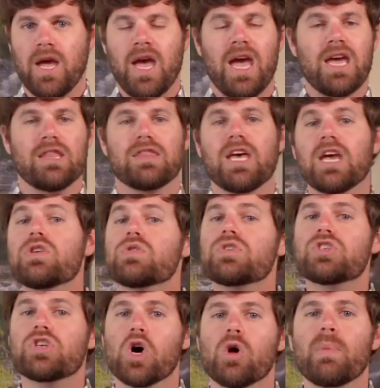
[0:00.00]
Hey, thank you
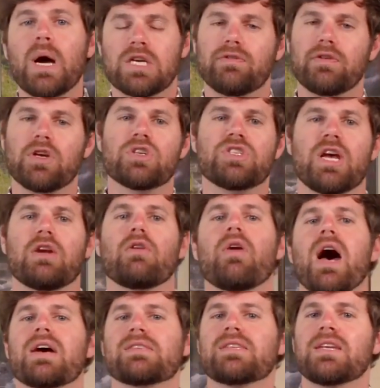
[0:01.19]
so much for your
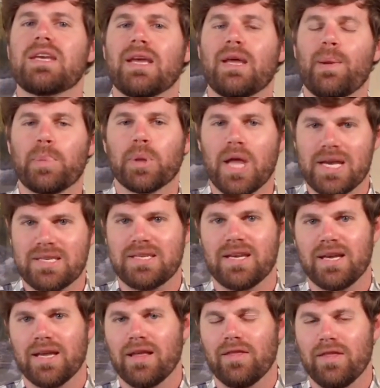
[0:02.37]
generosity in
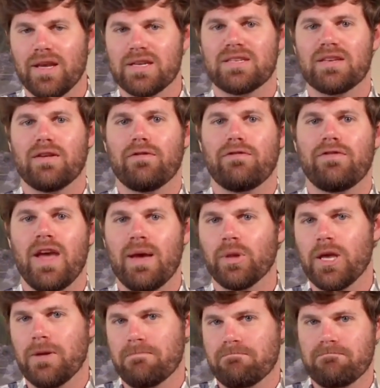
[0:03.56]
blessing this
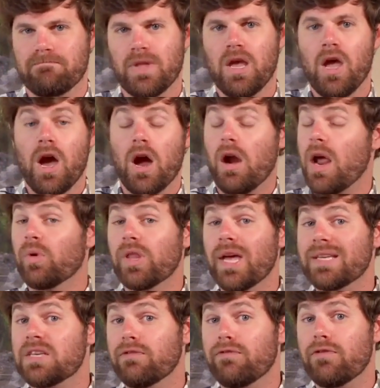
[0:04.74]
family. All right, well,
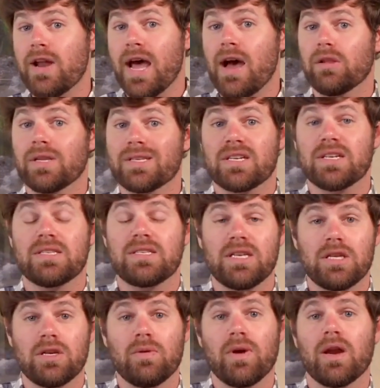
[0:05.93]
that's it for now. Let's
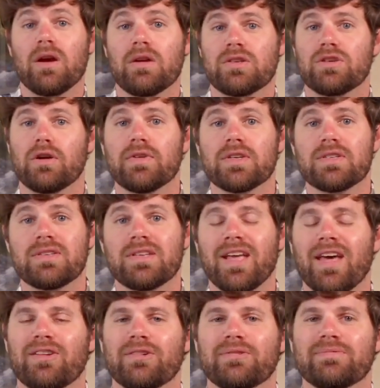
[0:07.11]
continue in our service
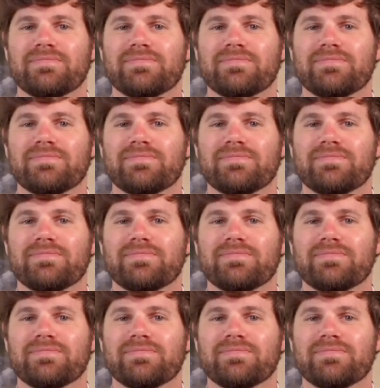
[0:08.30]
together.